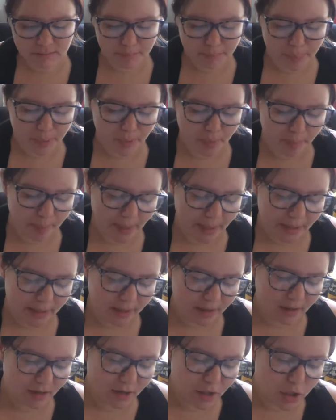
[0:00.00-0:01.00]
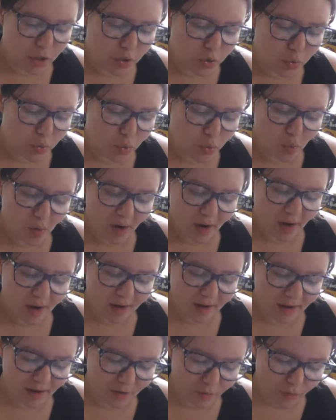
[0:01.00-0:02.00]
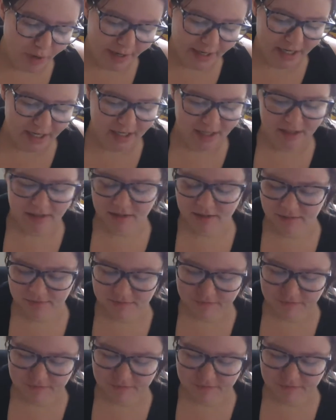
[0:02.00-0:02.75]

put my new writing